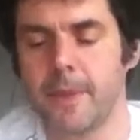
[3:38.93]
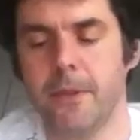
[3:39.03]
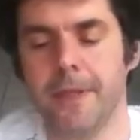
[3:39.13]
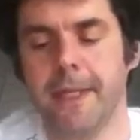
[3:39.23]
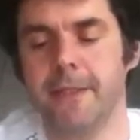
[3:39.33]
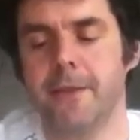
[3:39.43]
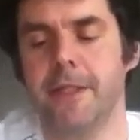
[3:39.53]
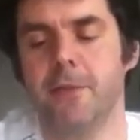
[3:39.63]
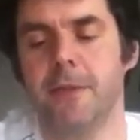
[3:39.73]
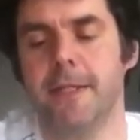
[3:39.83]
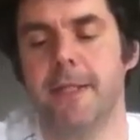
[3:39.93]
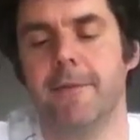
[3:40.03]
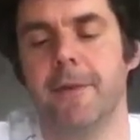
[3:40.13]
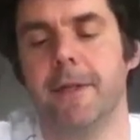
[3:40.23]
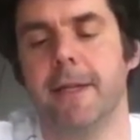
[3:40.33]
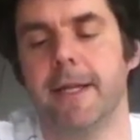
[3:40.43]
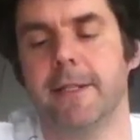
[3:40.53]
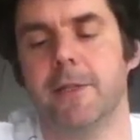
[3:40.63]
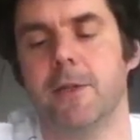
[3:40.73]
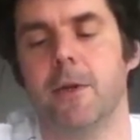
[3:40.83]
Okay, so this one's different. It had
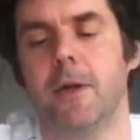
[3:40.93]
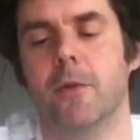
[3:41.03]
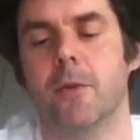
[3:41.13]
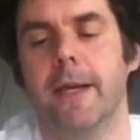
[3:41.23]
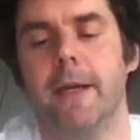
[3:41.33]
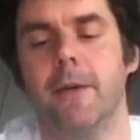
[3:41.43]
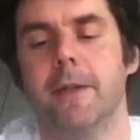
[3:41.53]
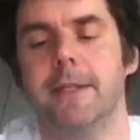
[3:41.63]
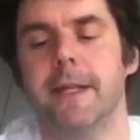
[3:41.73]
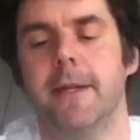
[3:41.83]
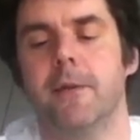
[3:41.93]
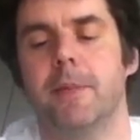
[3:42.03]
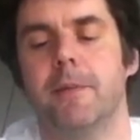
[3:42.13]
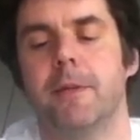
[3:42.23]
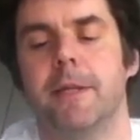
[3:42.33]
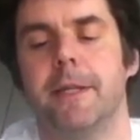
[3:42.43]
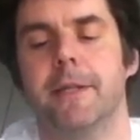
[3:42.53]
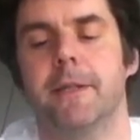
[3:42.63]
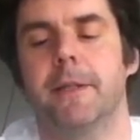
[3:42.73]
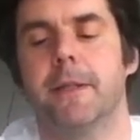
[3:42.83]
to go around this other bubble here.